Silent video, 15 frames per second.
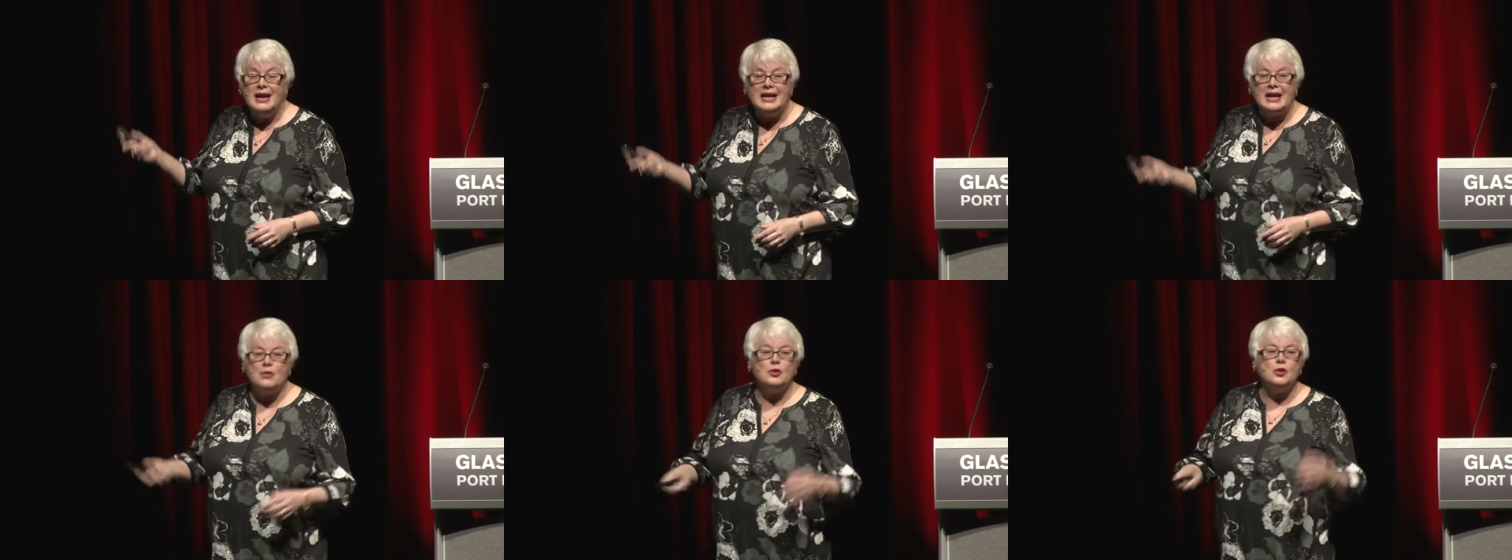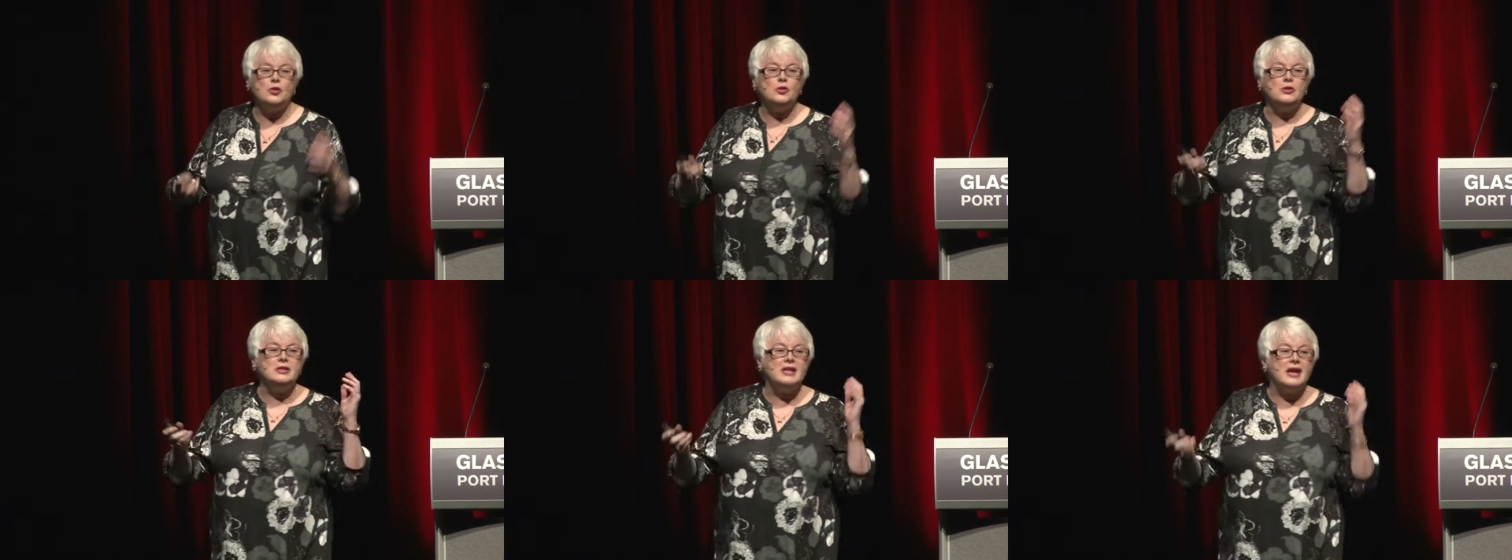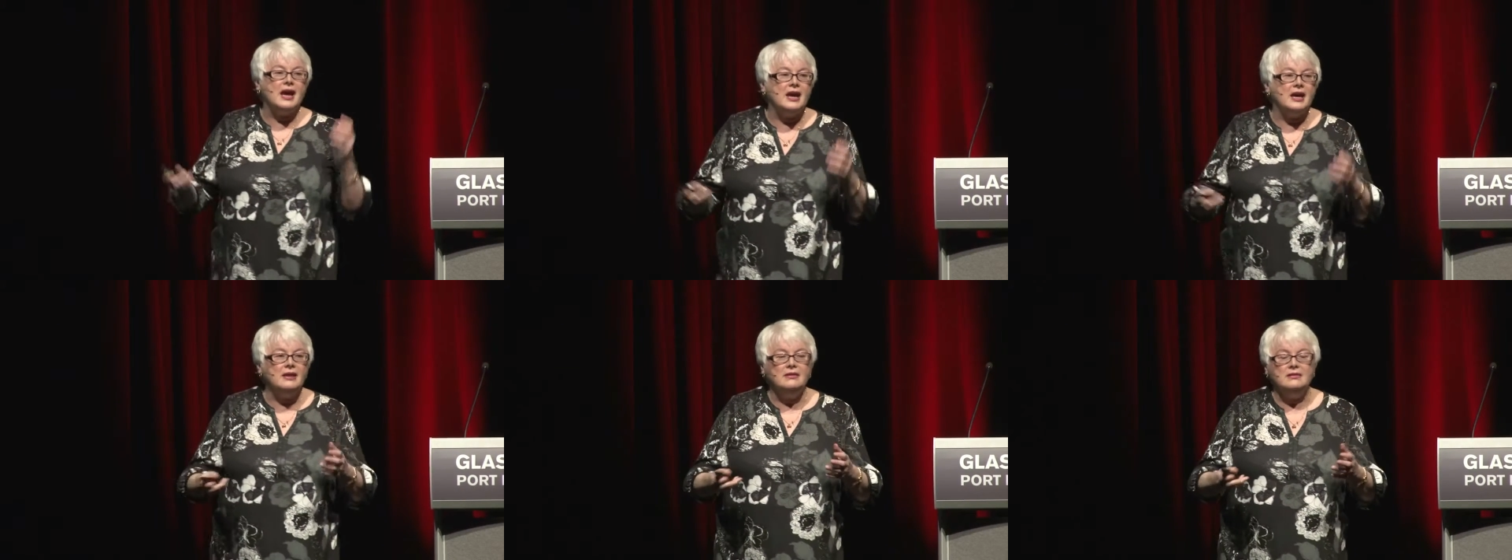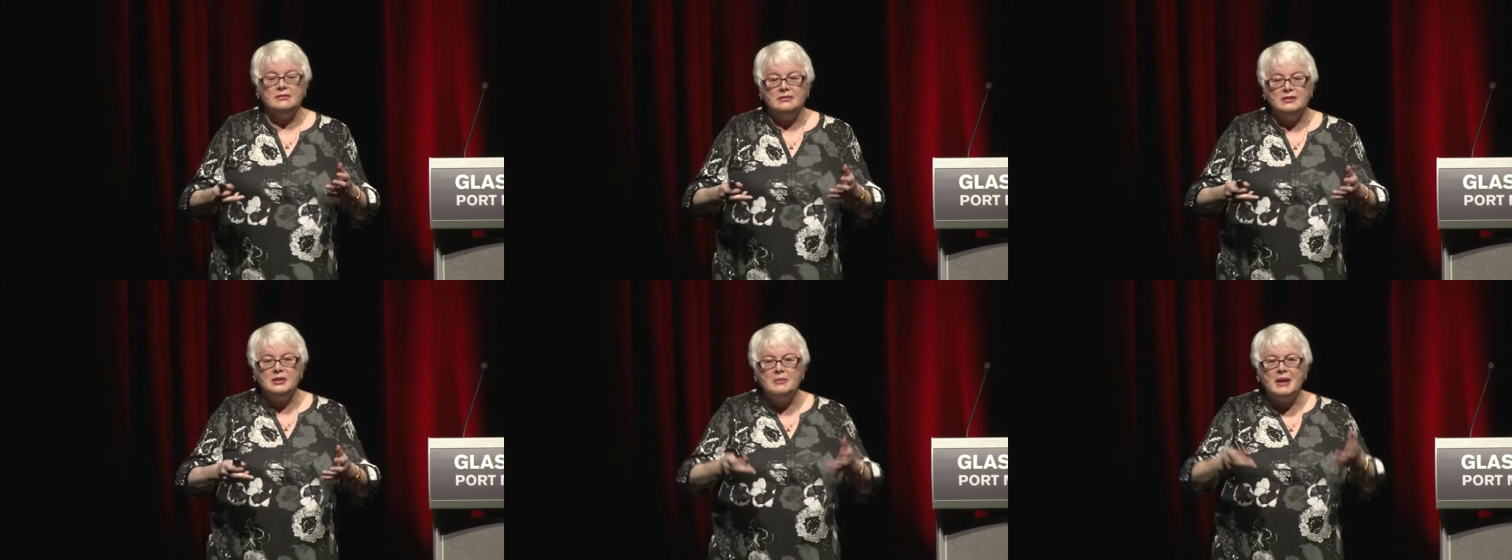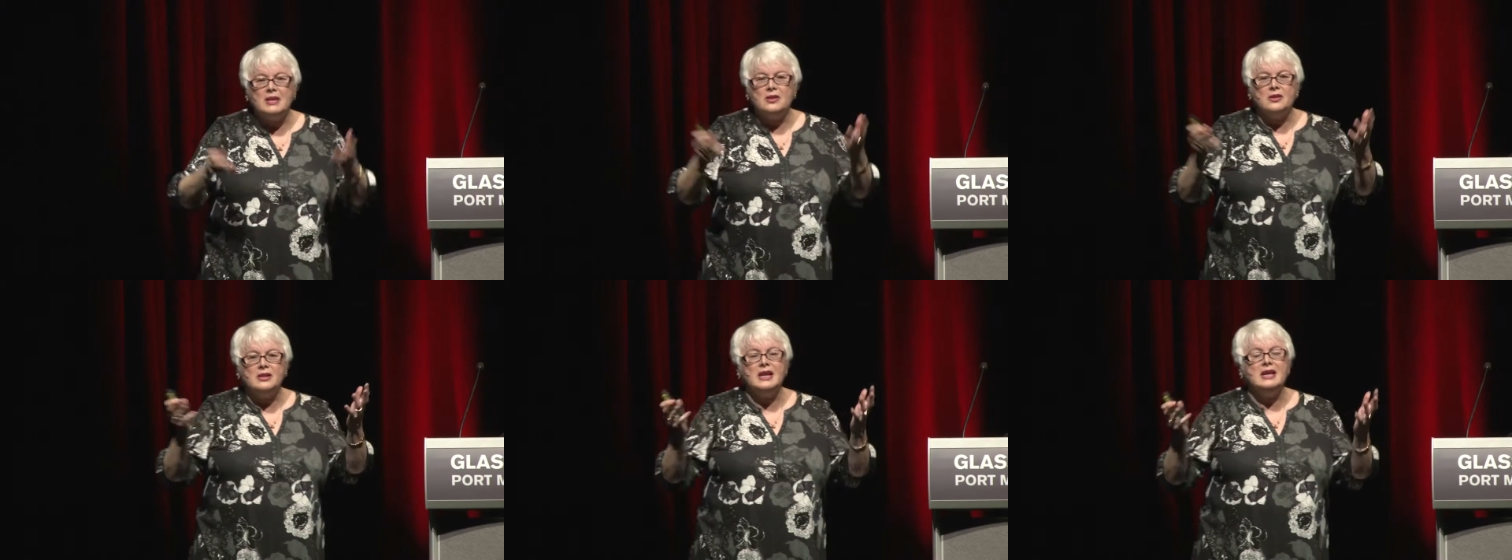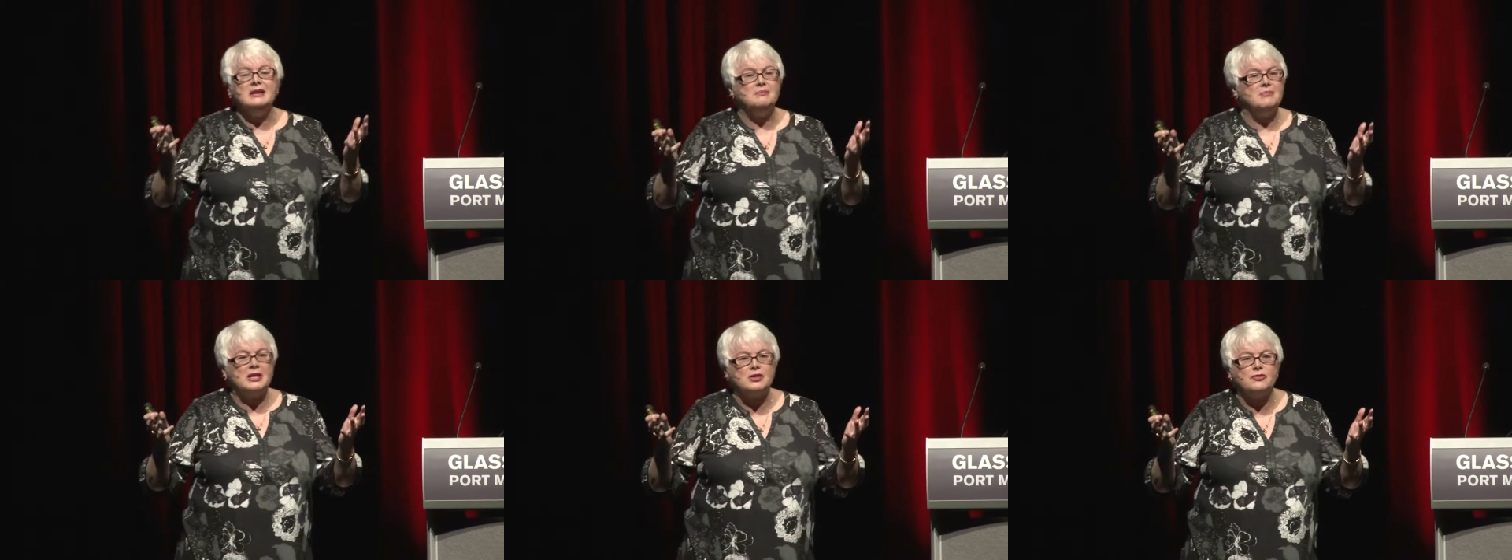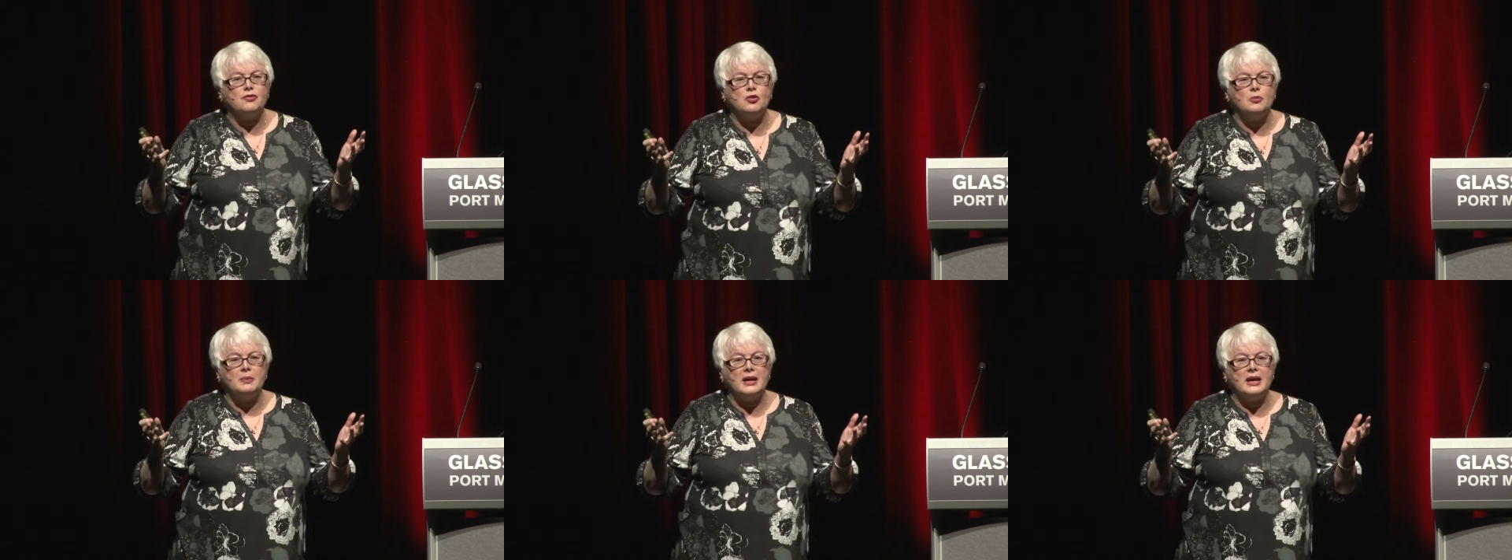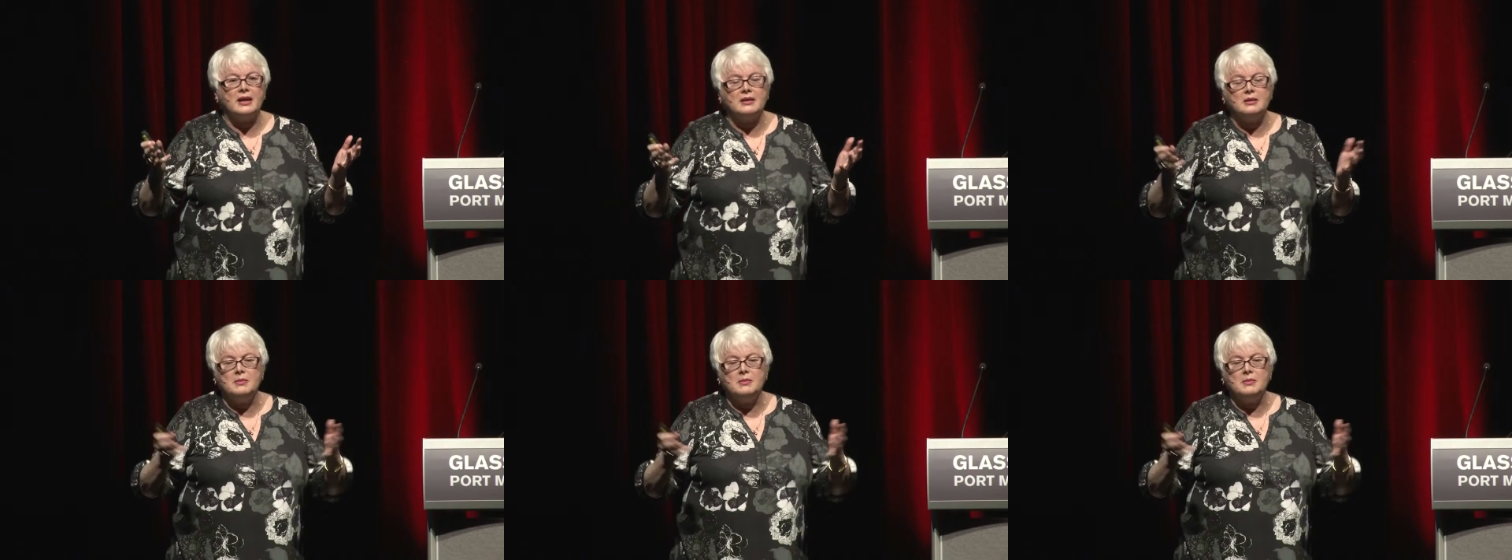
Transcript: Now, on a good day, You may not need much foreplay.